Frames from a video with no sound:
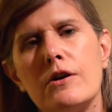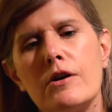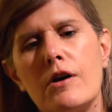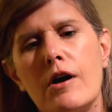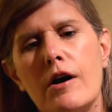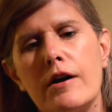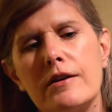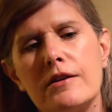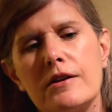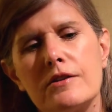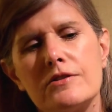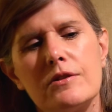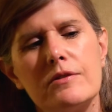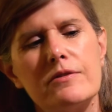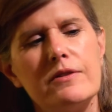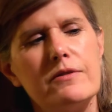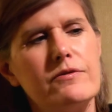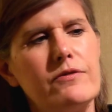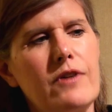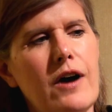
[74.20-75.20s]
uh,
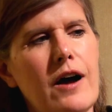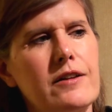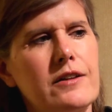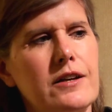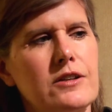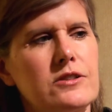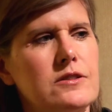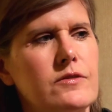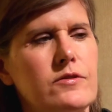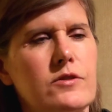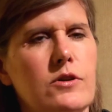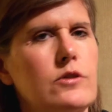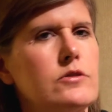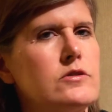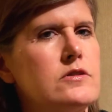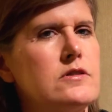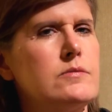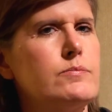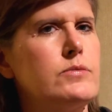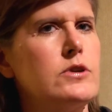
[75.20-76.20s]
sort of in violation of the whole
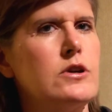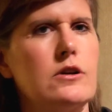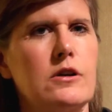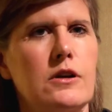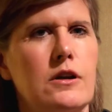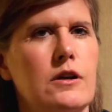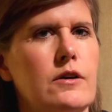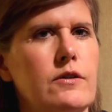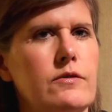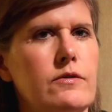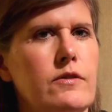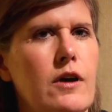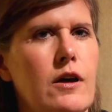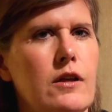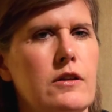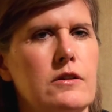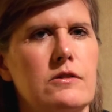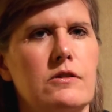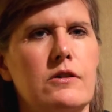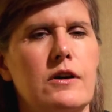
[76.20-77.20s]
spirit of
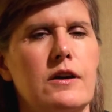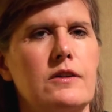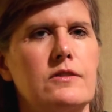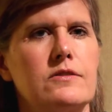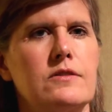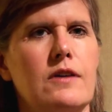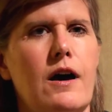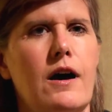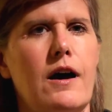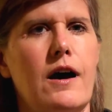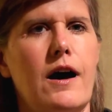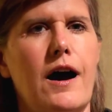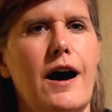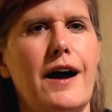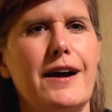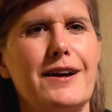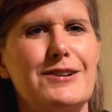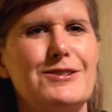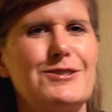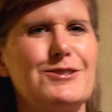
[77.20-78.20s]
Illinois as
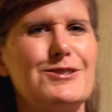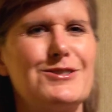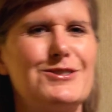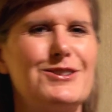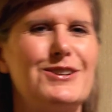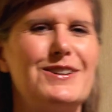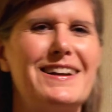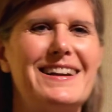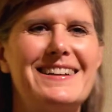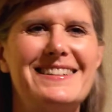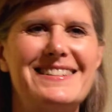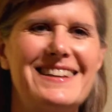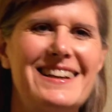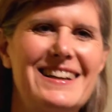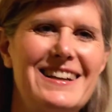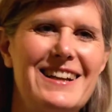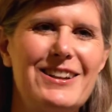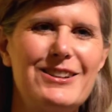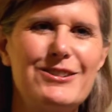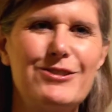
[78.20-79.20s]
I understood it as
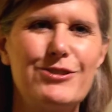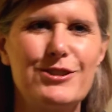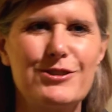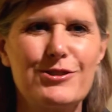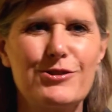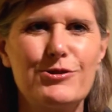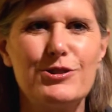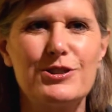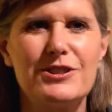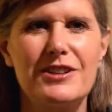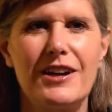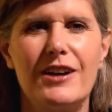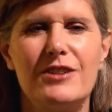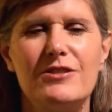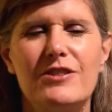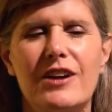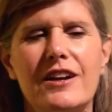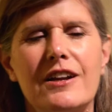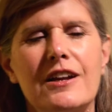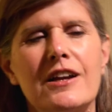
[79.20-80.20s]
an Illinois school
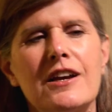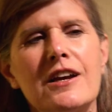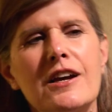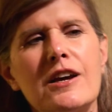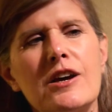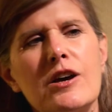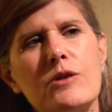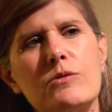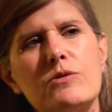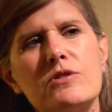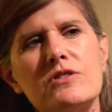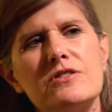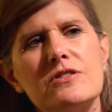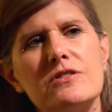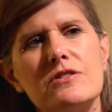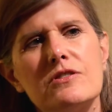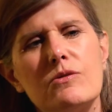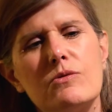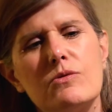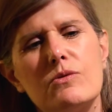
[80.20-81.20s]
child, right? Was,
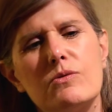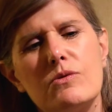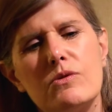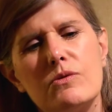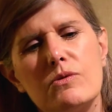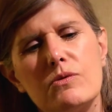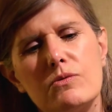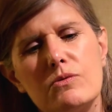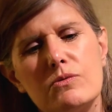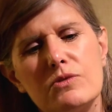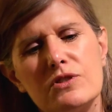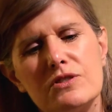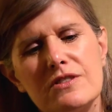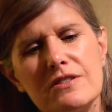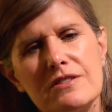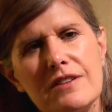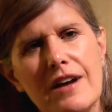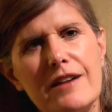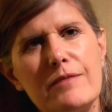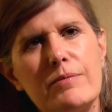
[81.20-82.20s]
was
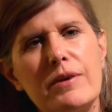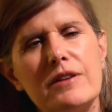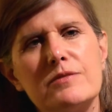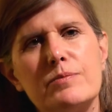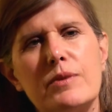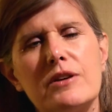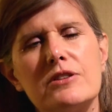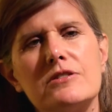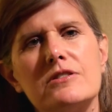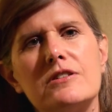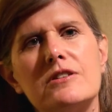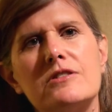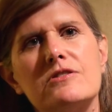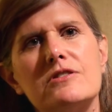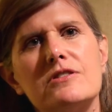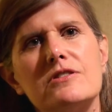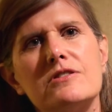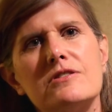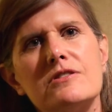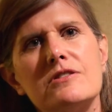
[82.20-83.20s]
decided by special
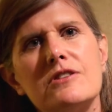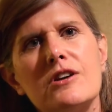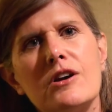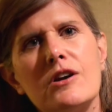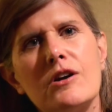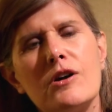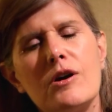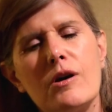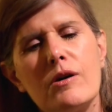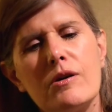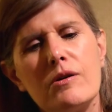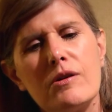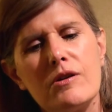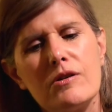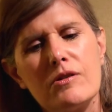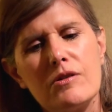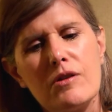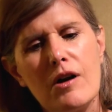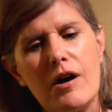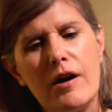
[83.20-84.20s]
interests
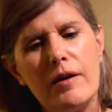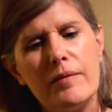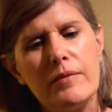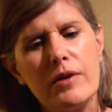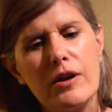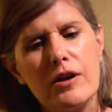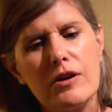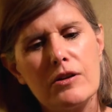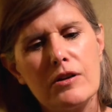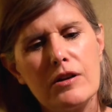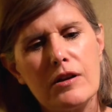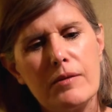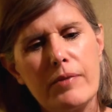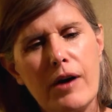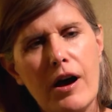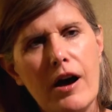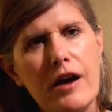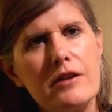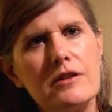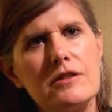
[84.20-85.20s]
um,
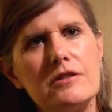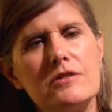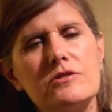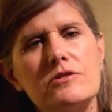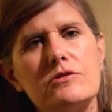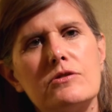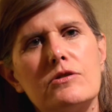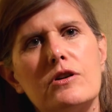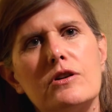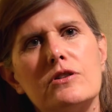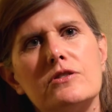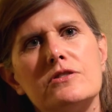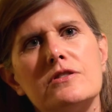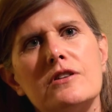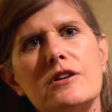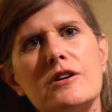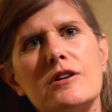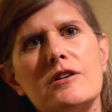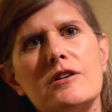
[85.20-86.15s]
behind closed doors